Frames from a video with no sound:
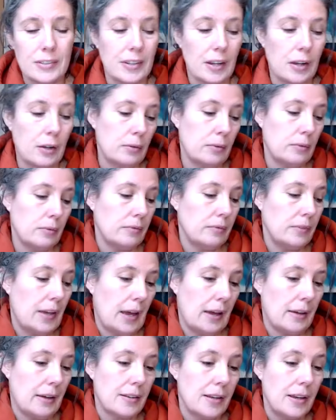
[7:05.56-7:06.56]
So
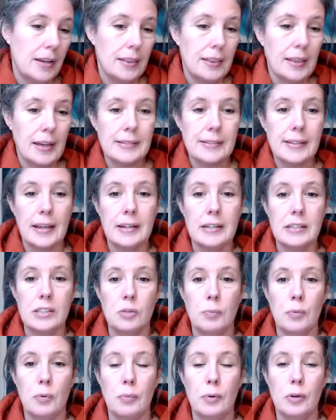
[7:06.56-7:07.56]
yeah, that's the
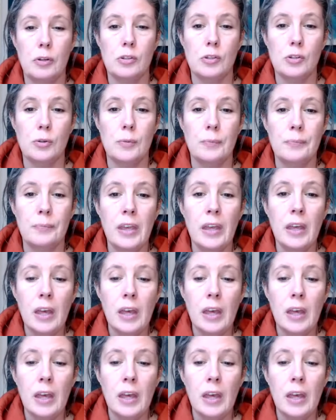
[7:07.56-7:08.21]
editable bundle.